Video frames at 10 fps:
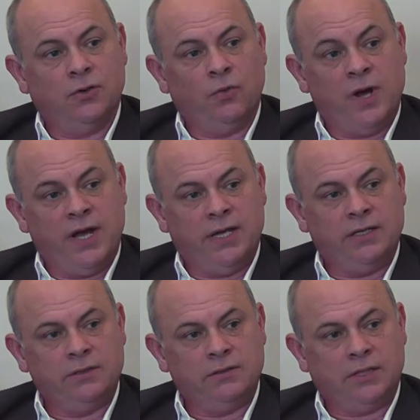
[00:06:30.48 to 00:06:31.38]

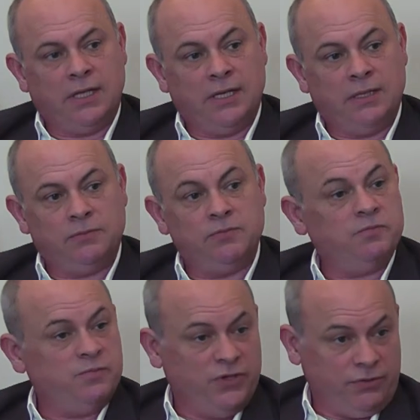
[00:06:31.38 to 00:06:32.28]
where
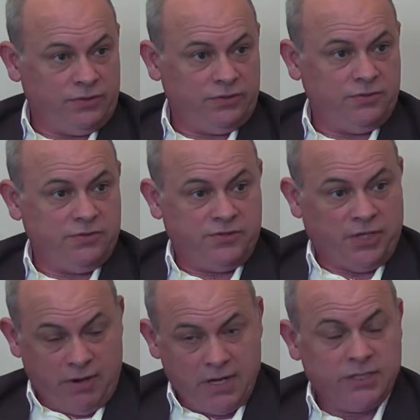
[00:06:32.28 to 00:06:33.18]
not
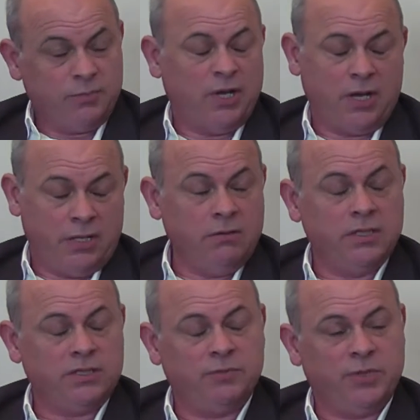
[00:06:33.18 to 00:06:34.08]
directors but
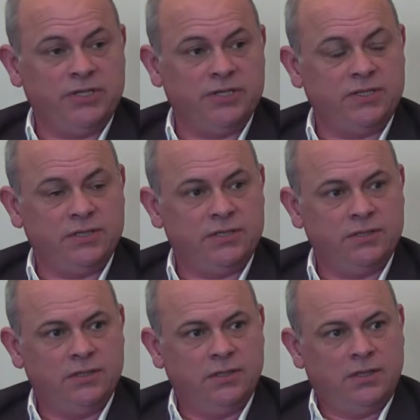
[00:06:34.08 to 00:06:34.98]
owners of businesses
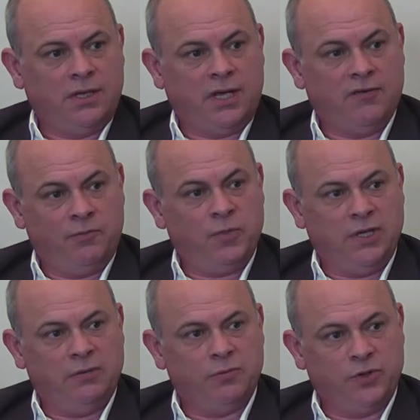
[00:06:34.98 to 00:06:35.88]
have
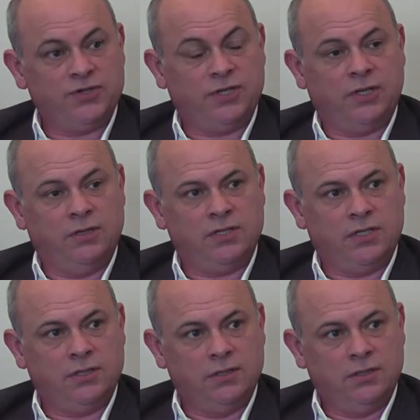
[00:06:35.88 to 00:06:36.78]
been
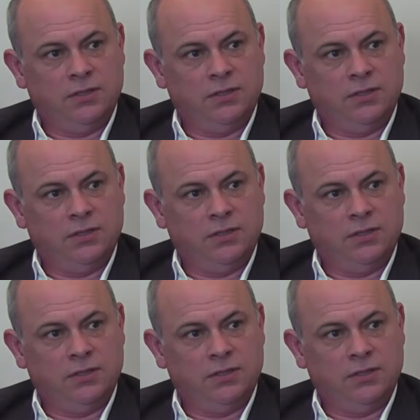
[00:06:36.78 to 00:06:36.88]
prosecuted.